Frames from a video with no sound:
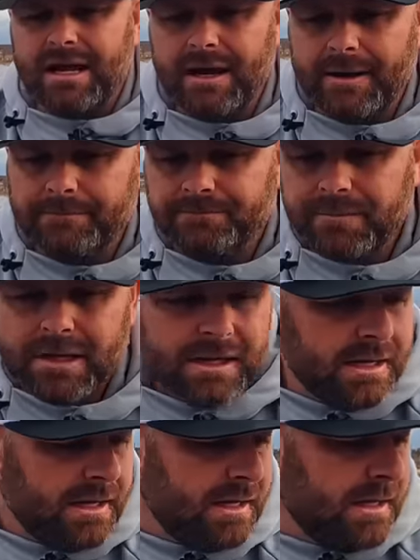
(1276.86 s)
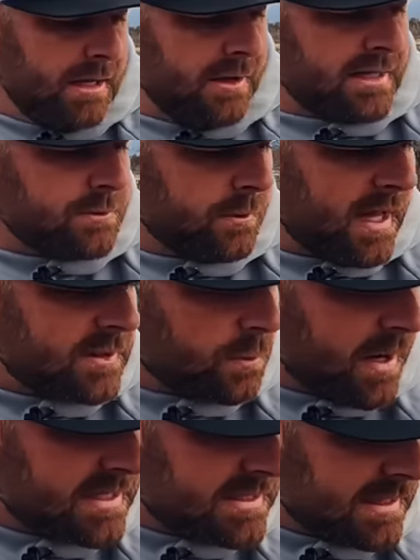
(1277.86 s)
a, you know, that's
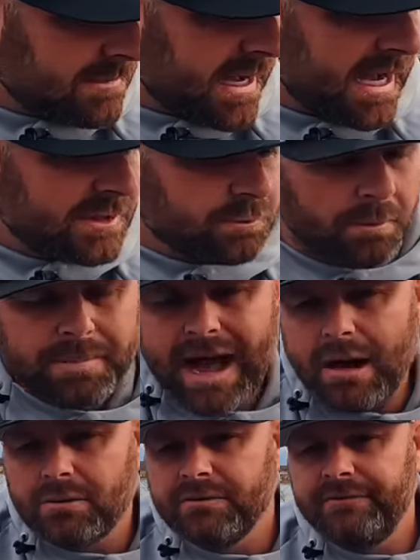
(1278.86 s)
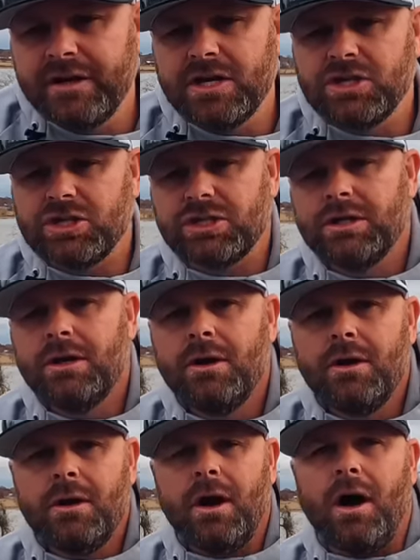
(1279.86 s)
why some guys will power fish
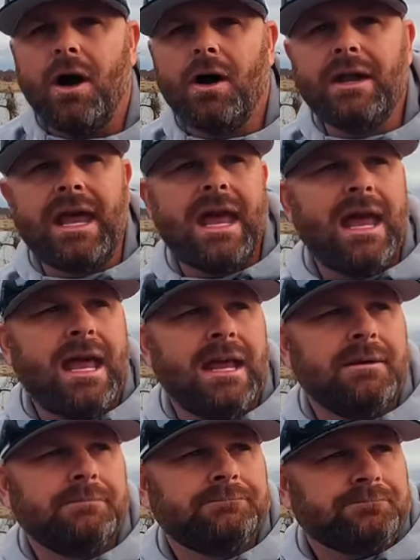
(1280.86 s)
on a